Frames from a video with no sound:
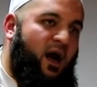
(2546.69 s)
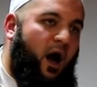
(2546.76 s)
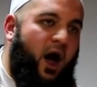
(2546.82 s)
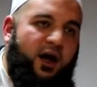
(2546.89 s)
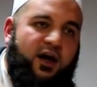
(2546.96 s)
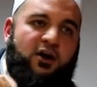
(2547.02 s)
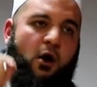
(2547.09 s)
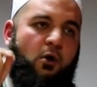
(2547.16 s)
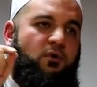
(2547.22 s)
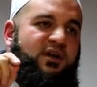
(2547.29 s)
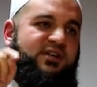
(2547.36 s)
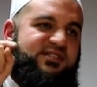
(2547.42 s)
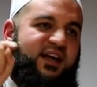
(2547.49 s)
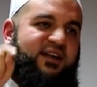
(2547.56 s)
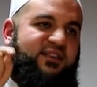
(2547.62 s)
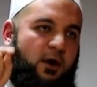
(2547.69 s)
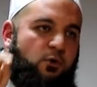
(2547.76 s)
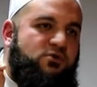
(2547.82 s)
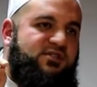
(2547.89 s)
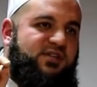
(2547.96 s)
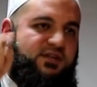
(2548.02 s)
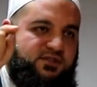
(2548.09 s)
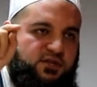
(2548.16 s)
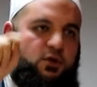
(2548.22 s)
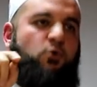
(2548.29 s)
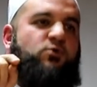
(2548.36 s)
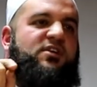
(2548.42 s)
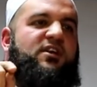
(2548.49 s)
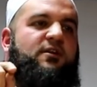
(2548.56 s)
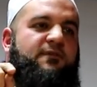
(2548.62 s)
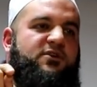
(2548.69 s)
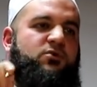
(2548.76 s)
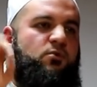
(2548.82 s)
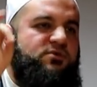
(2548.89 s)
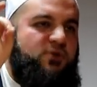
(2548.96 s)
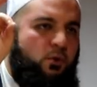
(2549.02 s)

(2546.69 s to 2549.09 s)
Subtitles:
I can only say those things to those individuals,